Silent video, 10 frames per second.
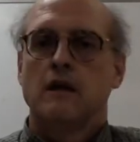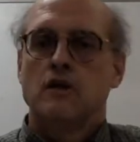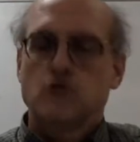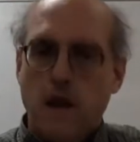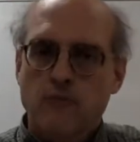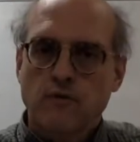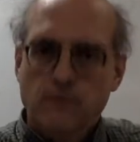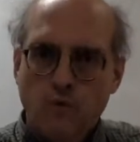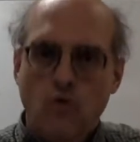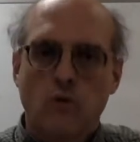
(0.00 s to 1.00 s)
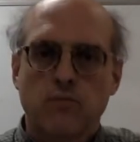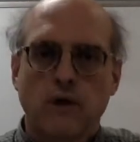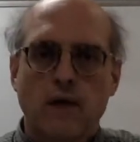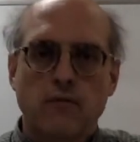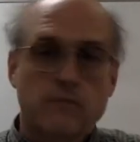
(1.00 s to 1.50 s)
Chapter 4,
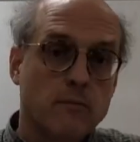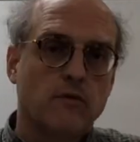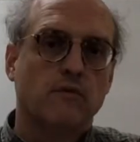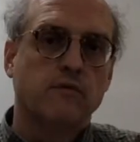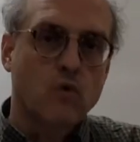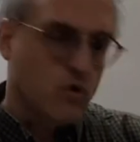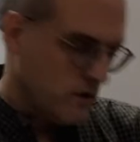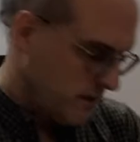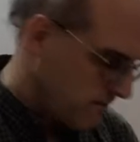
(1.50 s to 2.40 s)
problem number 40.